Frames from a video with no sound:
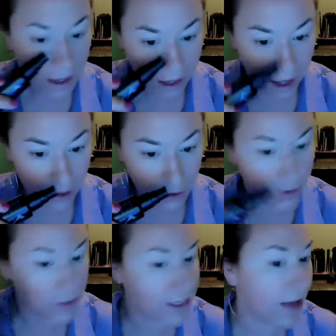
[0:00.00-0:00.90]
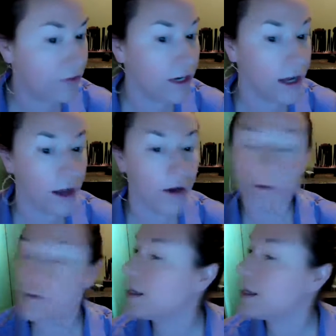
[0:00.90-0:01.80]
contoured down the
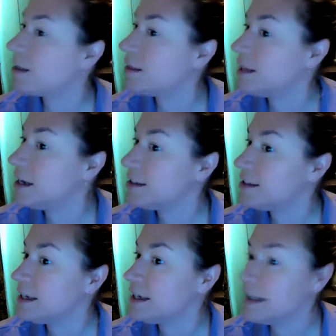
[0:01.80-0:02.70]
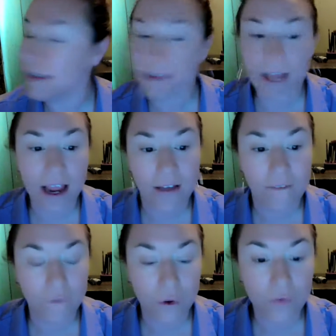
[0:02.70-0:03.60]
nose. Like this is a
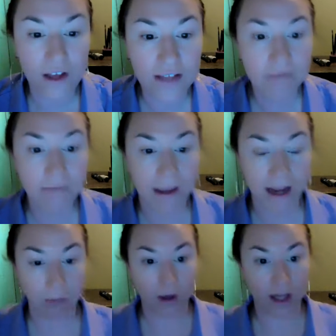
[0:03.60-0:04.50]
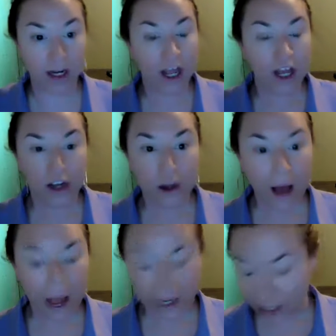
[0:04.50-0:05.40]
full face of makeup on, no
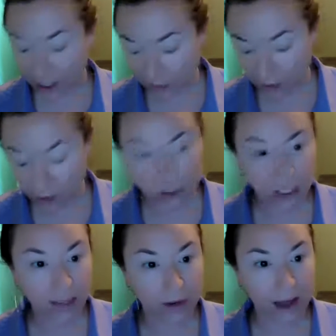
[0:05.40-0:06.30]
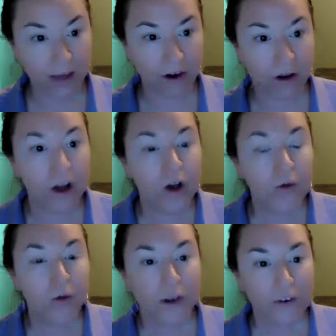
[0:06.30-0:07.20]
eyeshadow, no cheeks, whatever.
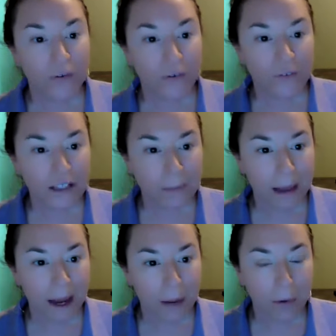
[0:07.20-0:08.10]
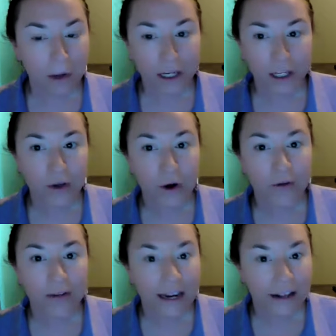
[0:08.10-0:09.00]
When you have a full face of makeup on, you
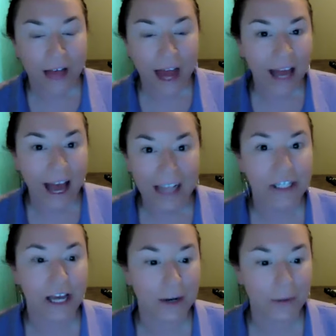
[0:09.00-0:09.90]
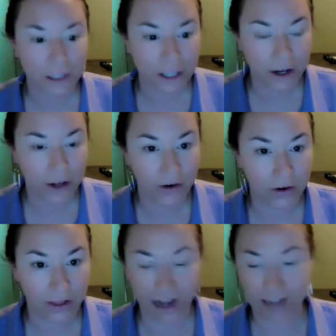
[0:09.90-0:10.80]
don't need a lot of eyeshadow and cheek color
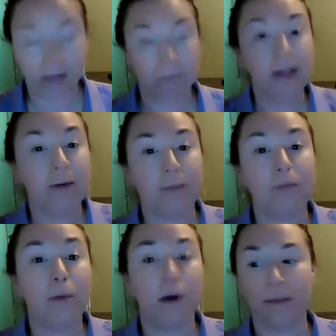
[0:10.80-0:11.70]
and all that kind of stuff. But anyway, the